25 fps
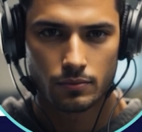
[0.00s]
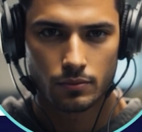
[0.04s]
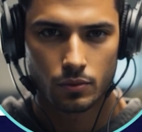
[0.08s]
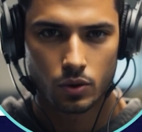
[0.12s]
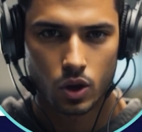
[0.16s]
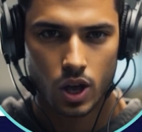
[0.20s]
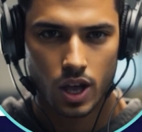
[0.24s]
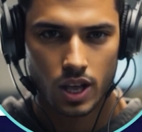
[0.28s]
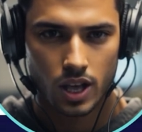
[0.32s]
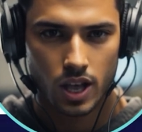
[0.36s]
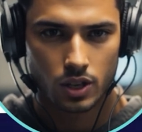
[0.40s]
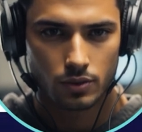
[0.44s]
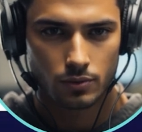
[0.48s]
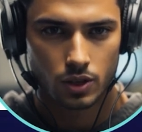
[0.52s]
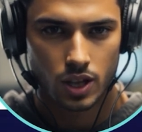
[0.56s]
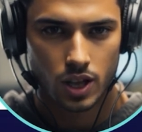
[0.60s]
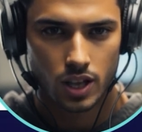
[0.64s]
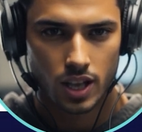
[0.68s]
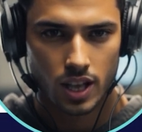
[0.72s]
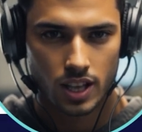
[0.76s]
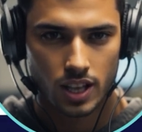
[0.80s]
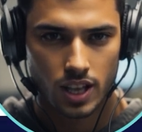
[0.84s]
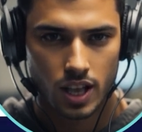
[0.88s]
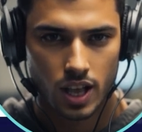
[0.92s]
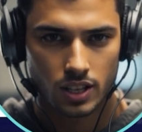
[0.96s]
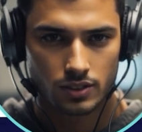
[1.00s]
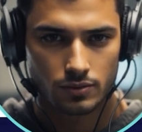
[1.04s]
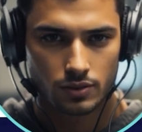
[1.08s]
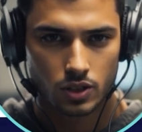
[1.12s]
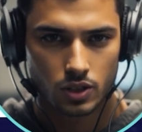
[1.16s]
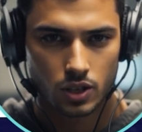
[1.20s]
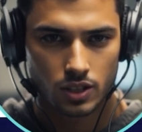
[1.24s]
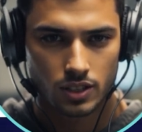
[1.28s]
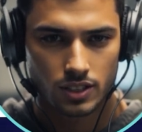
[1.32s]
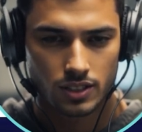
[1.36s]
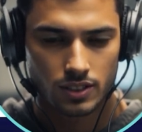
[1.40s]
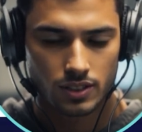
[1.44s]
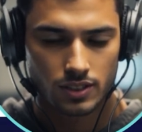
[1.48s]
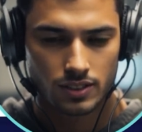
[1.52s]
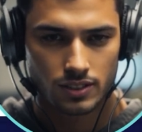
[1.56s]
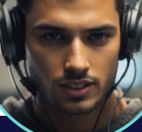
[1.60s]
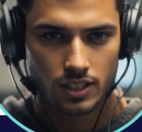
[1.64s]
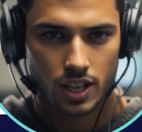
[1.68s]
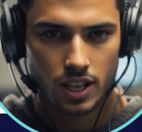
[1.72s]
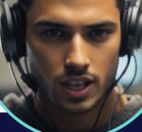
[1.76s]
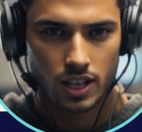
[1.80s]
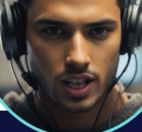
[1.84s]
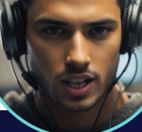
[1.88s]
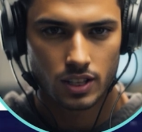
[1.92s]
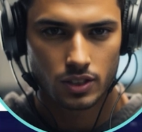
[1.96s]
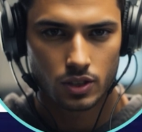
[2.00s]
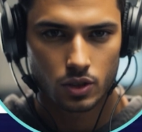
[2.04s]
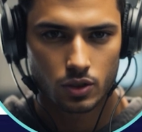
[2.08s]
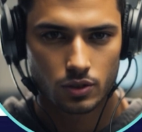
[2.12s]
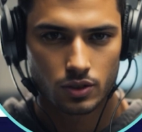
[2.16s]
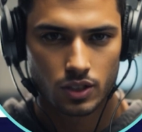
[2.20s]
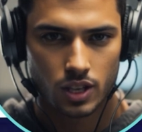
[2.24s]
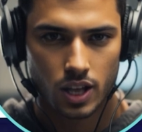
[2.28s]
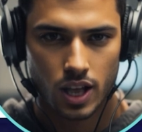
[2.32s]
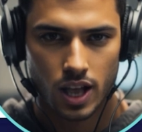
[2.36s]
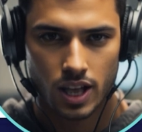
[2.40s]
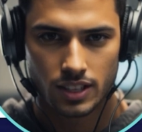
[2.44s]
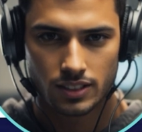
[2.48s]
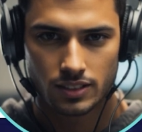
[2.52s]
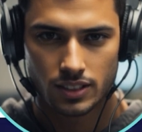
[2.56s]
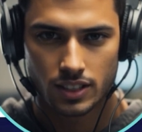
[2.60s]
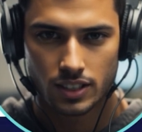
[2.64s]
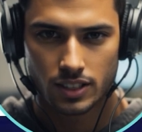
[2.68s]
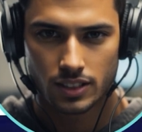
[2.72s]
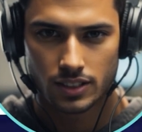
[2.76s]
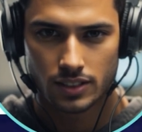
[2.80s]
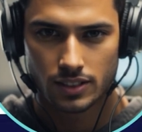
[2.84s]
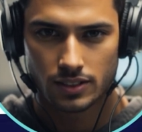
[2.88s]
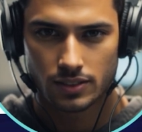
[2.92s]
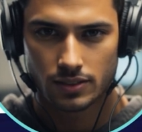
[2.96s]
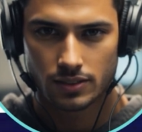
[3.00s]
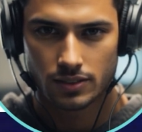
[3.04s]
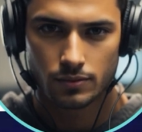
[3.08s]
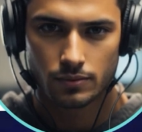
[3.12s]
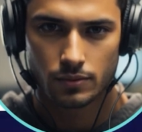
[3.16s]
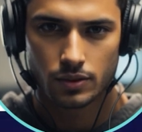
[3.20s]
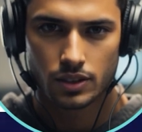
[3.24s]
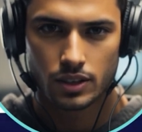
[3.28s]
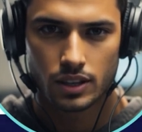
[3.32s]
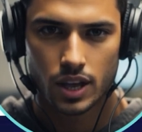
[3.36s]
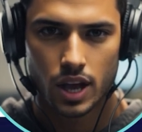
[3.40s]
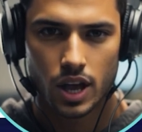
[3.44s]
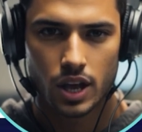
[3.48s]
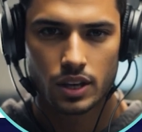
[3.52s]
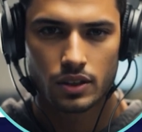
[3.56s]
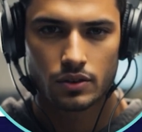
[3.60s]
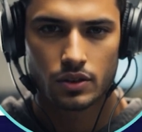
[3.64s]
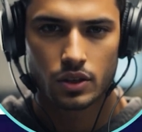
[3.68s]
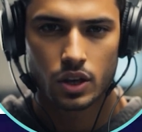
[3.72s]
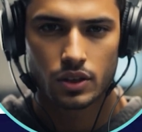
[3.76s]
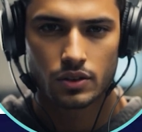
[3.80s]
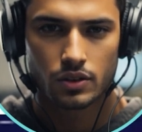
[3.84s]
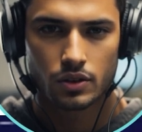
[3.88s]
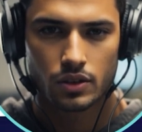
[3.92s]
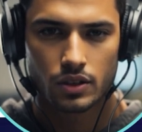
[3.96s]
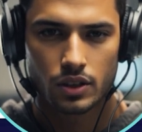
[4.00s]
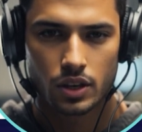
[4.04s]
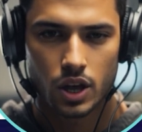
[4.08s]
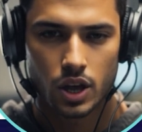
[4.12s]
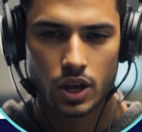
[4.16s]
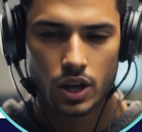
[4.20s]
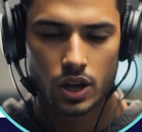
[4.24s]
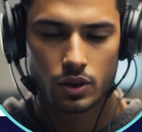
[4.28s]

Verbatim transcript: When I got my AI voices, I head over to HeyGen. In HeyGen, I